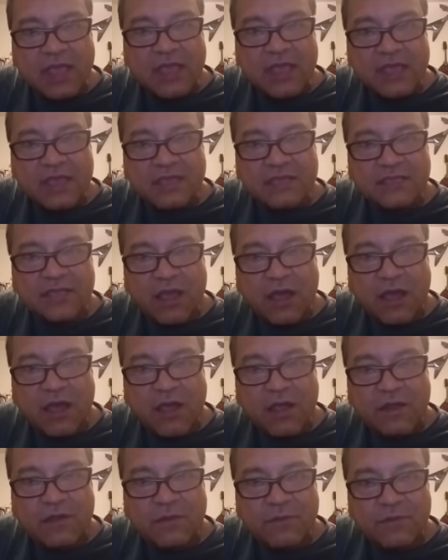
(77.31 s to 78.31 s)
His
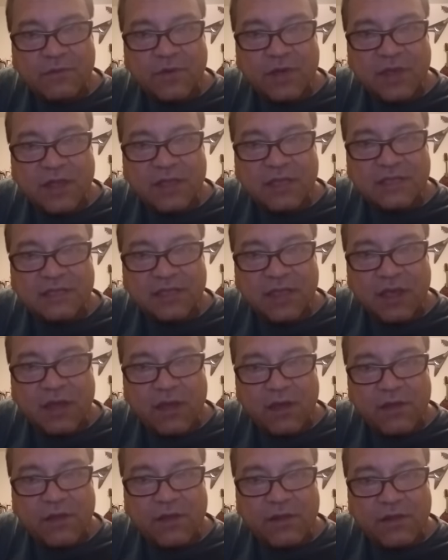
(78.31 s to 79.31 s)
heart was
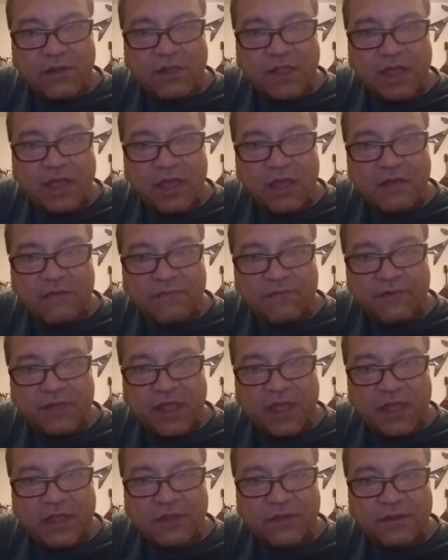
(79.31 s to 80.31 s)
all a
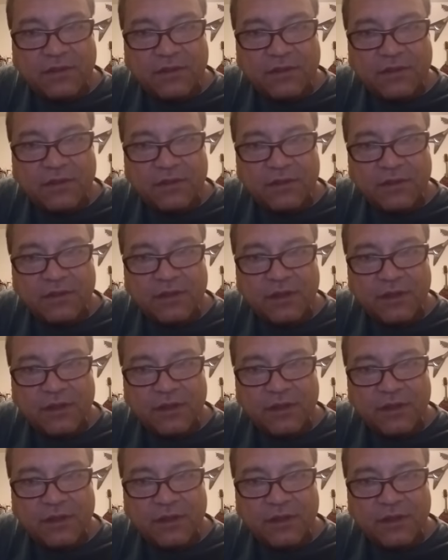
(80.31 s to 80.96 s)
flutter.